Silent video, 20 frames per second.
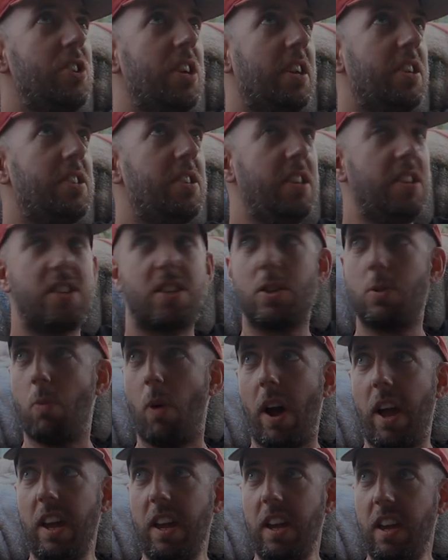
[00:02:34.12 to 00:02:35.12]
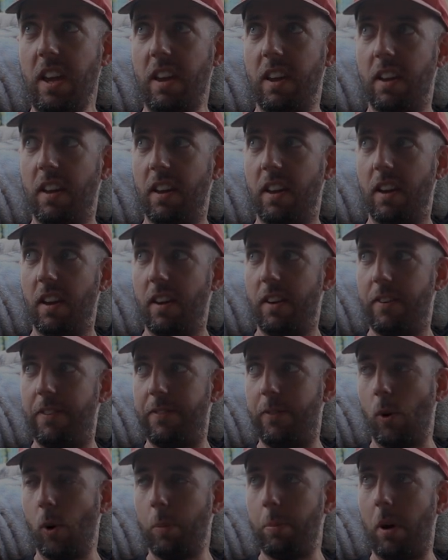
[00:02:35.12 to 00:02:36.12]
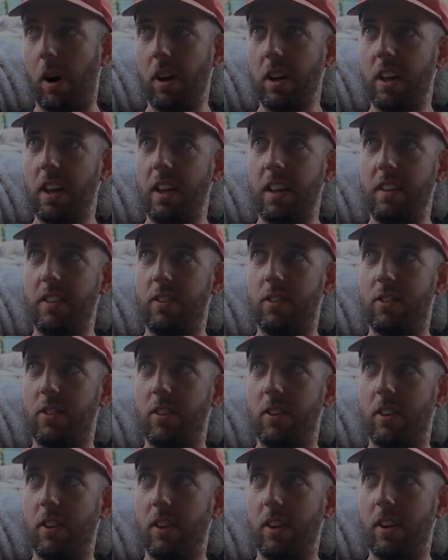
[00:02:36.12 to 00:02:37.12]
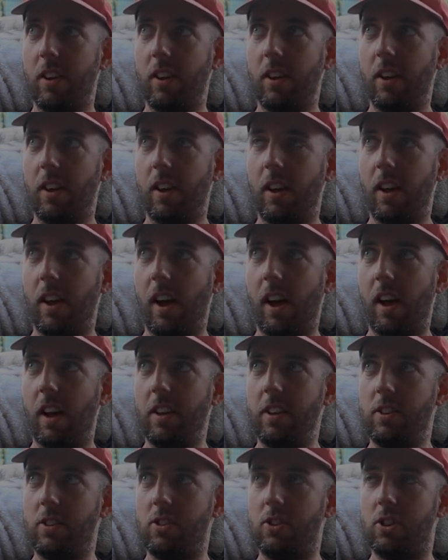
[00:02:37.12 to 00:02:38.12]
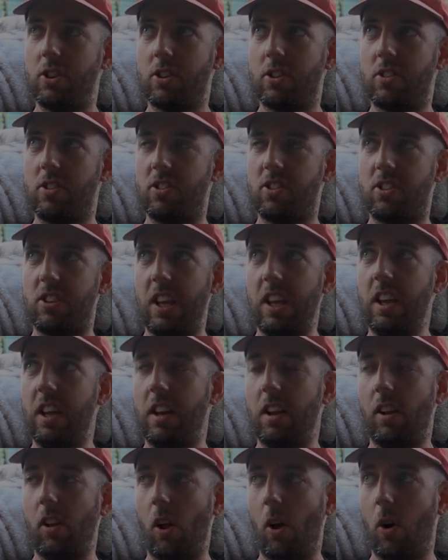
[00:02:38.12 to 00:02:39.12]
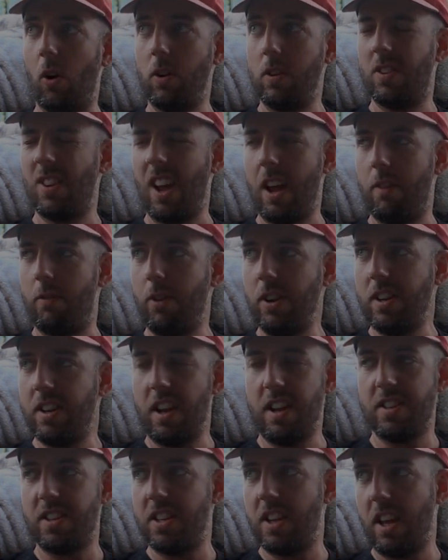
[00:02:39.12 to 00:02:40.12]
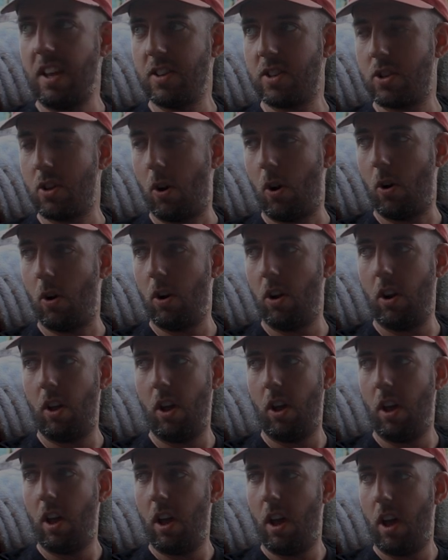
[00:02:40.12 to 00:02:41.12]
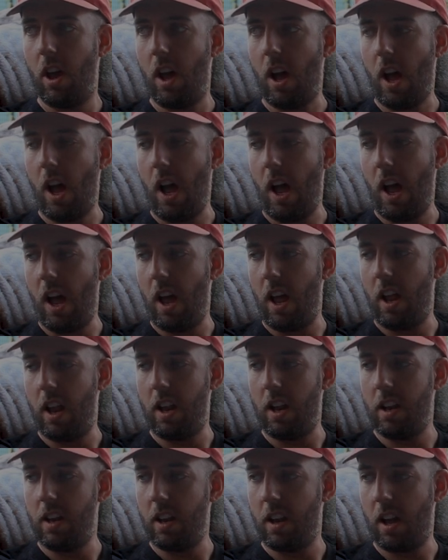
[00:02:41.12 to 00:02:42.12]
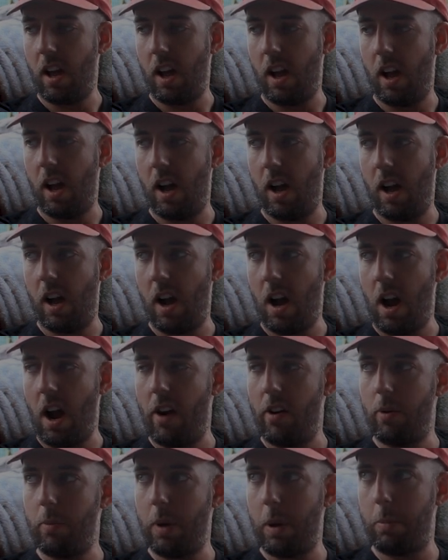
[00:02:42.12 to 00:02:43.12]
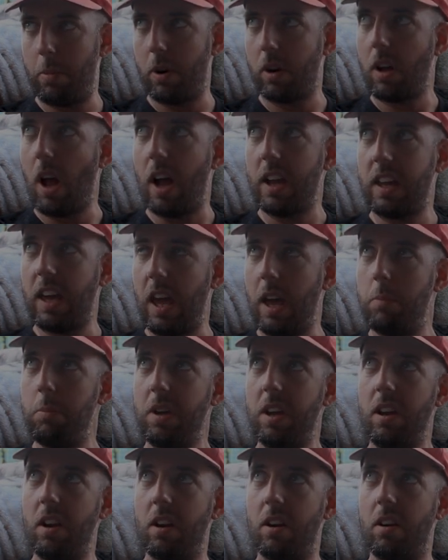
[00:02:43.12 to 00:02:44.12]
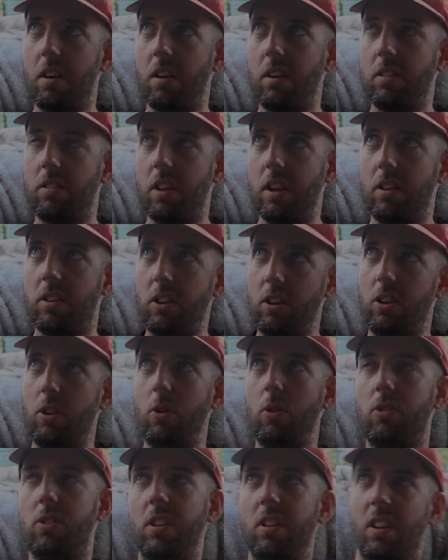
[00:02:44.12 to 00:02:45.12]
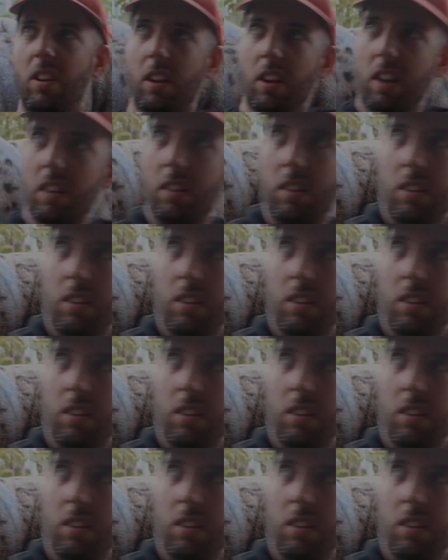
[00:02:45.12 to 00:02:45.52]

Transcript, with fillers: 60 sweaty folk punk kids just singing along to every Days and Days song, and I remember I came here to Houston to like